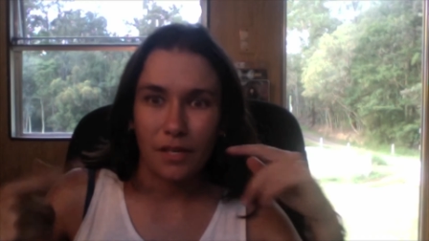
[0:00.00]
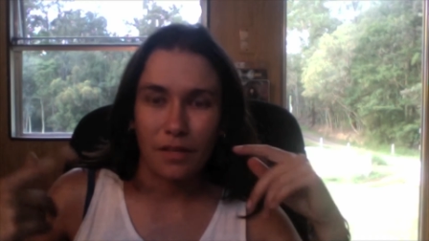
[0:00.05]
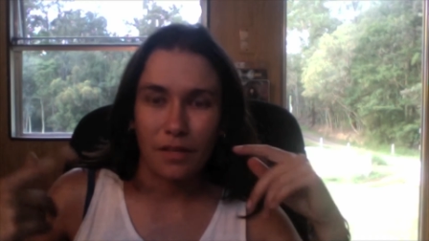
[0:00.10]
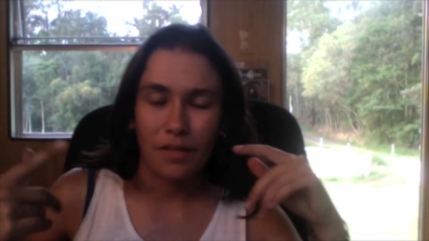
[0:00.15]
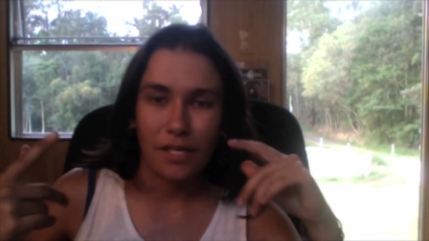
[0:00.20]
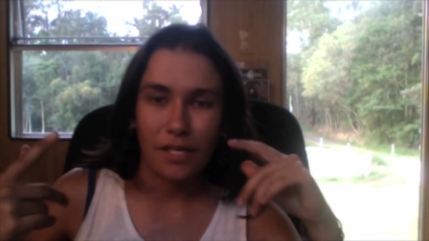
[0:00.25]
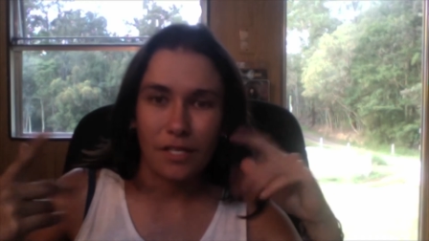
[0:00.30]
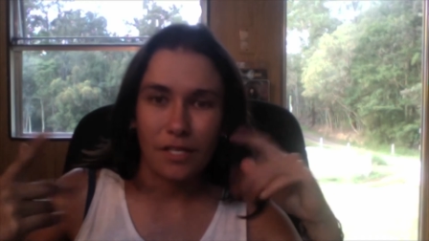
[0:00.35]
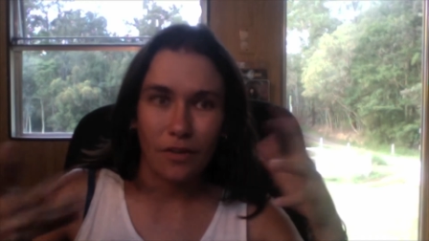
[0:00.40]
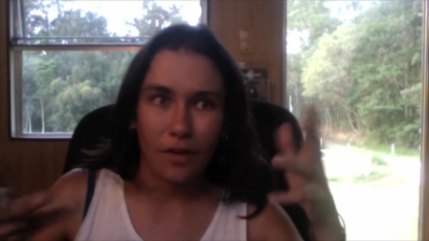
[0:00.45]

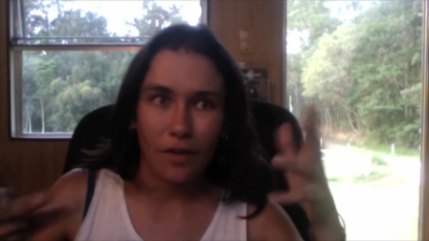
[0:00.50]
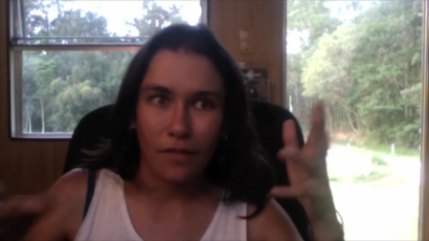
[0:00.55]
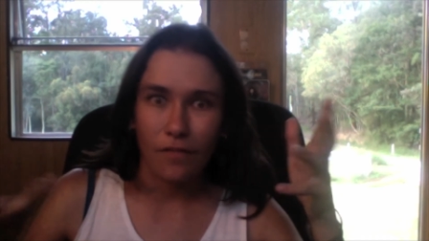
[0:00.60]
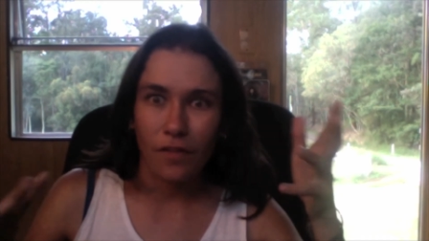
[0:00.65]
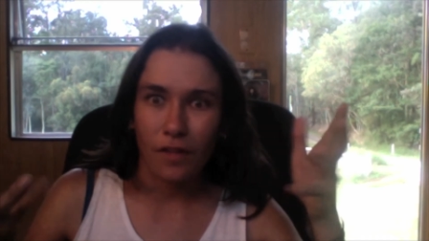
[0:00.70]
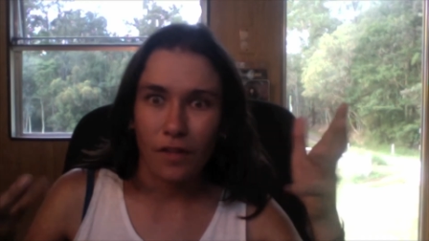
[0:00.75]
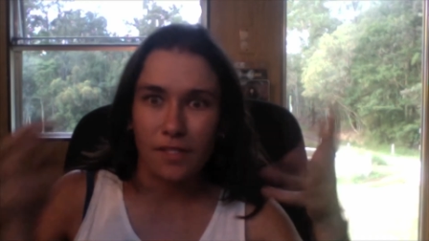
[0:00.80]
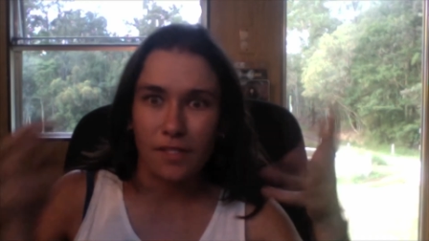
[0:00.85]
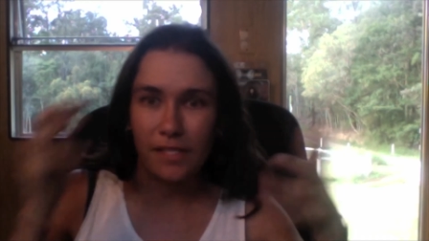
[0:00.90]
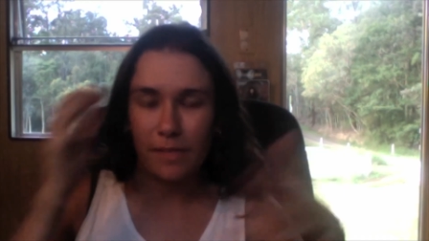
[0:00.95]
like I
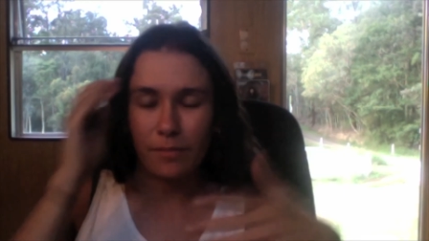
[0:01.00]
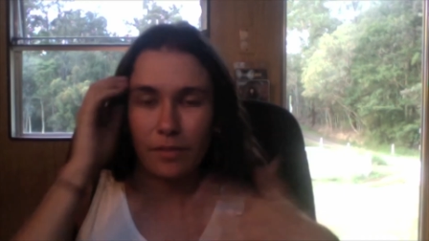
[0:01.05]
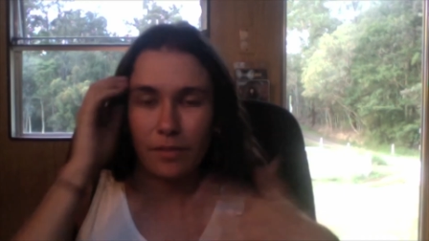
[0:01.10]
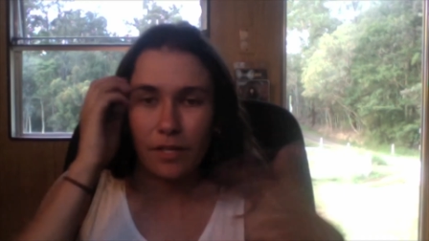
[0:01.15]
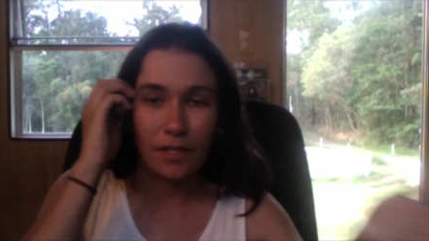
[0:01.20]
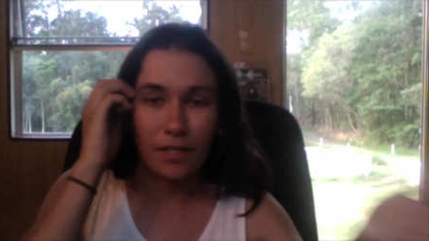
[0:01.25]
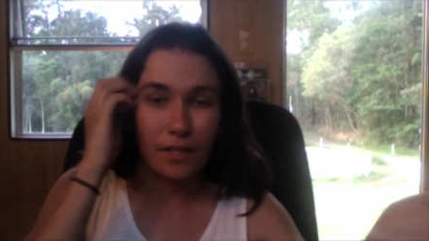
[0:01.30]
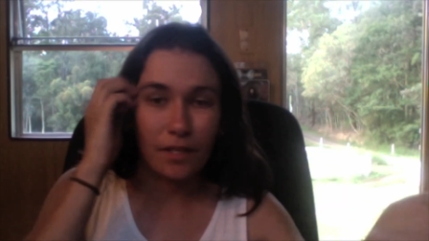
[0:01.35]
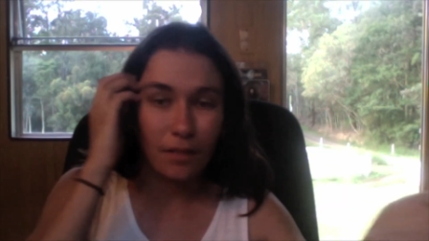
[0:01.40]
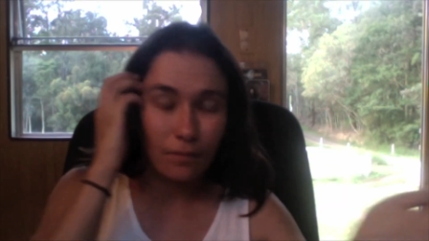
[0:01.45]
fell asleep and
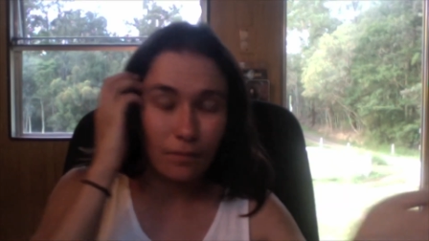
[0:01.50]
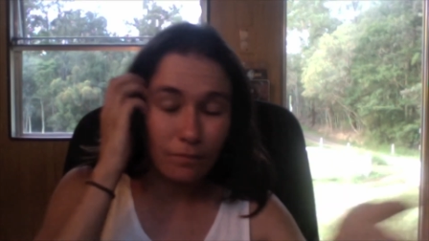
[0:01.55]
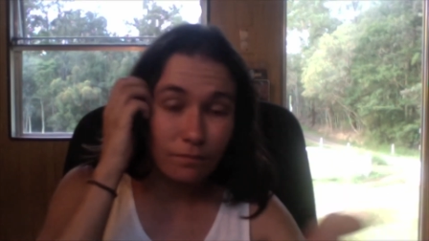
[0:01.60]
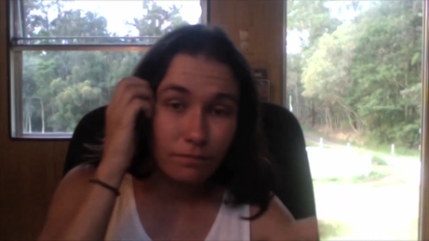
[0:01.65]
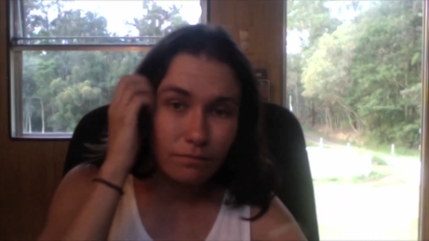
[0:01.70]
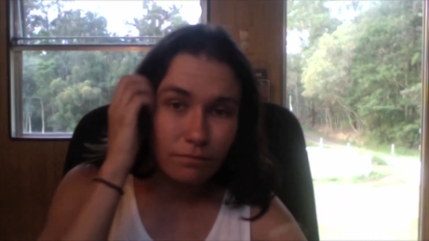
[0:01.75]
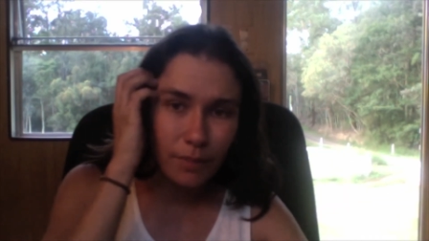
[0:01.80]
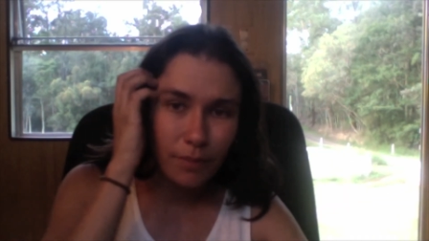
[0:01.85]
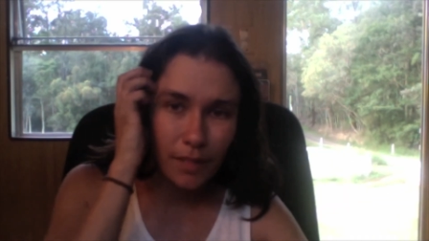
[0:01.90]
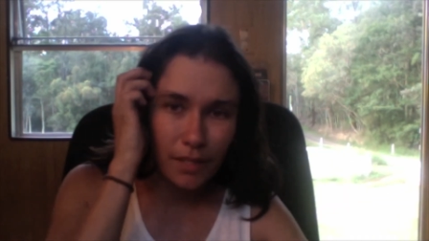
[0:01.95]
I ended up
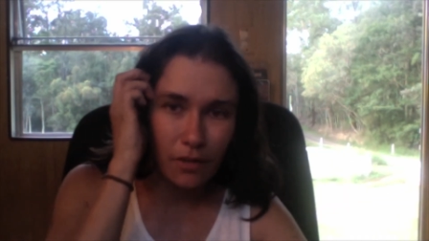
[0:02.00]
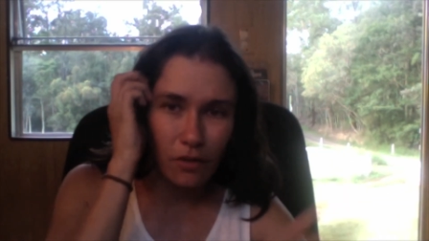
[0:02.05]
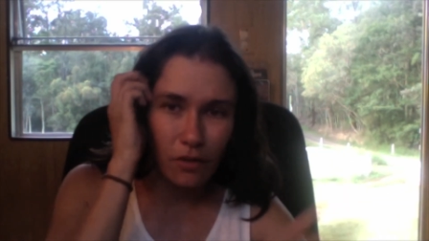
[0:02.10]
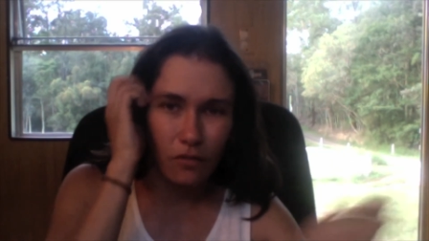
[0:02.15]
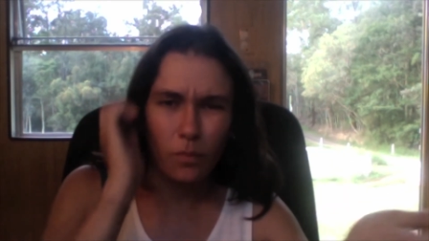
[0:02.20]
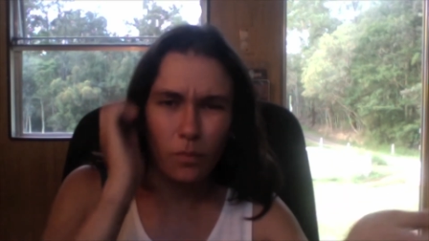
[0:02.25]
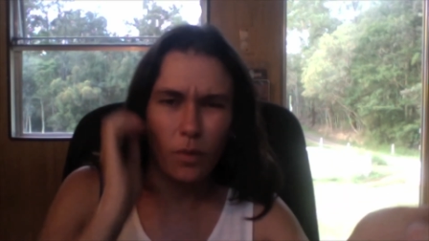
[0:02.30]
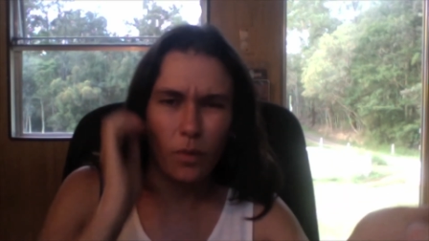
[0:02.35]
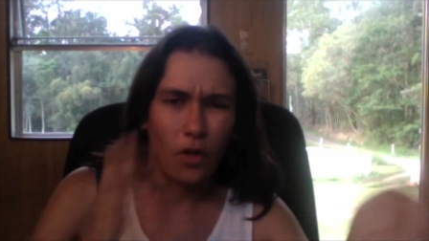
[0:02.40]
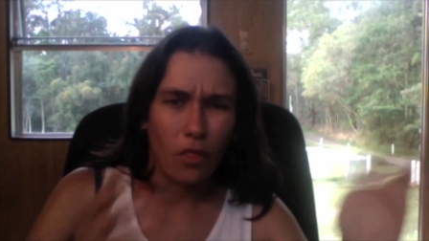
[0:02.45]
picking off
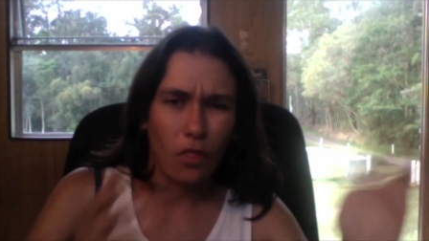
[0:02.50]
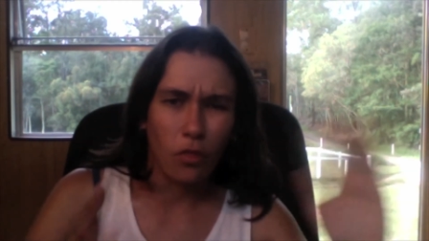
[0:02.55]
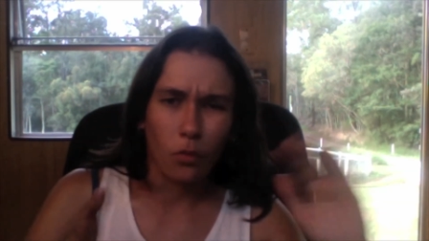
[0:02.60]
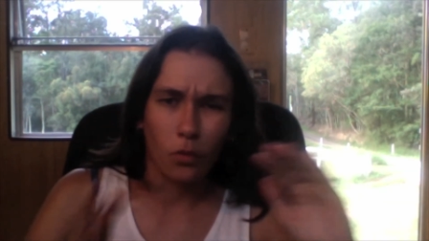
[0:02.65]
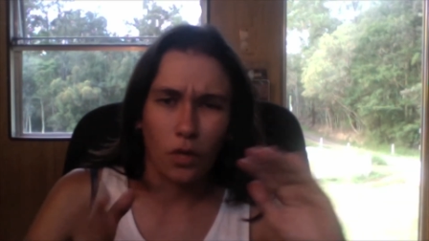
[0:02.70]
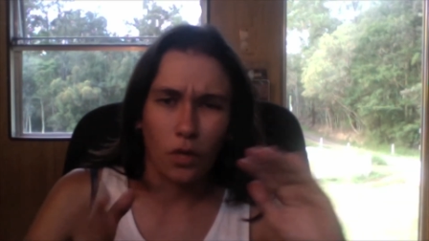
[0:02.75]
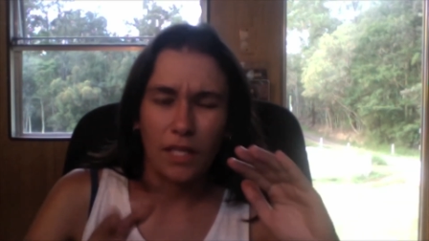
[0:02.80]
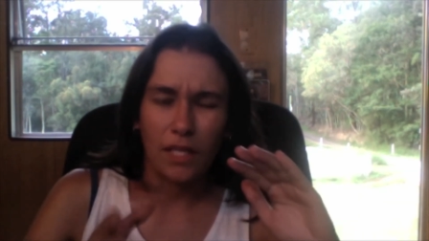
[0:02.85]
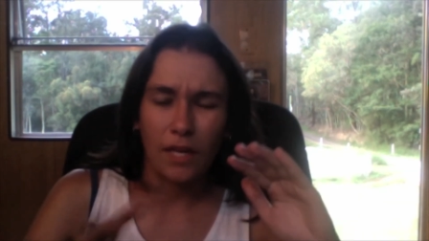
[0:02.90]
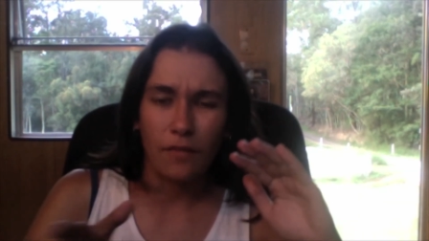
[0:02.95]
from where I thought
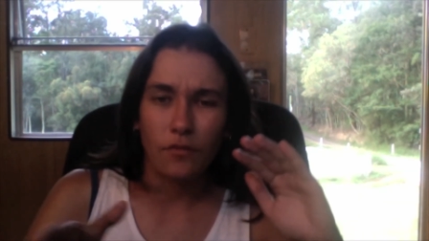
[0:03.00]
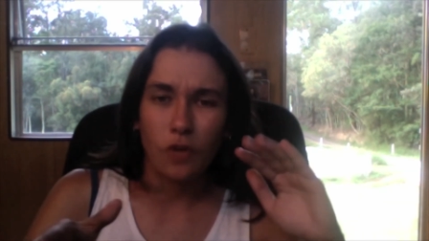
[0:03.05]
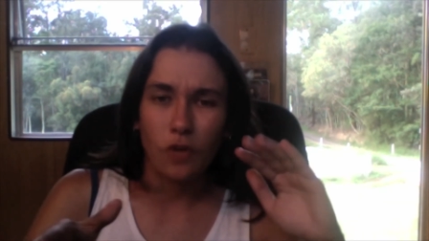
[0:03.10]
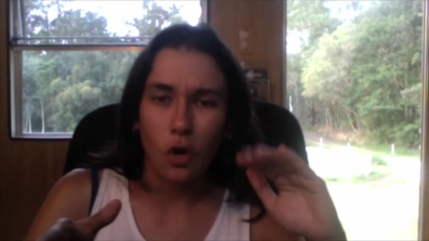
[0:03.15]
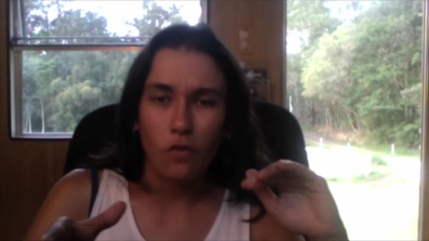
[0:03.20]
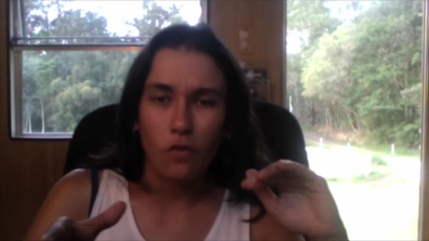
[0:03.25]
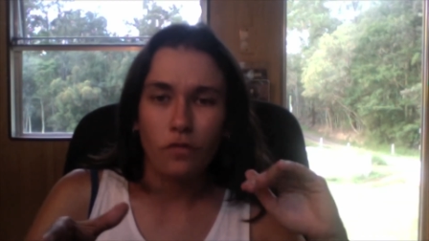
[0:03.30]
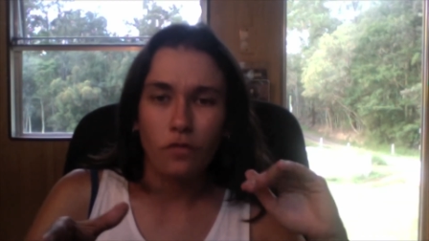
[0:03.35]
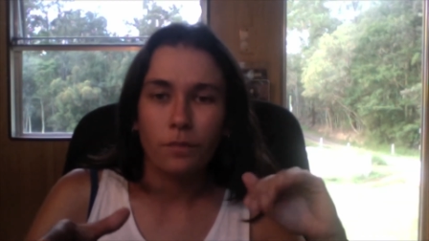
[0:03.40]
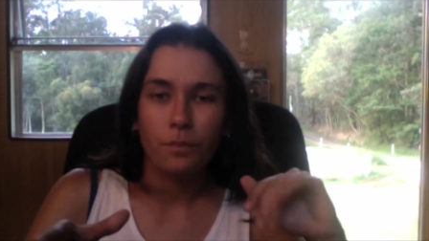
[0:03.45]
I left
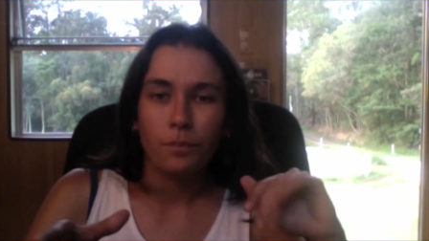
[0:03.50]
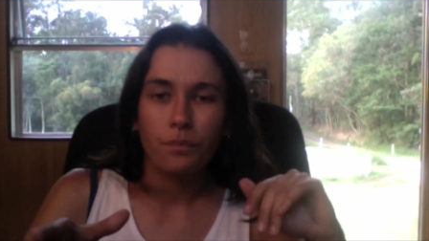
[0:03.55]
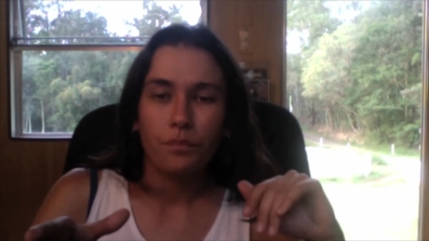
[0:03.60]
off.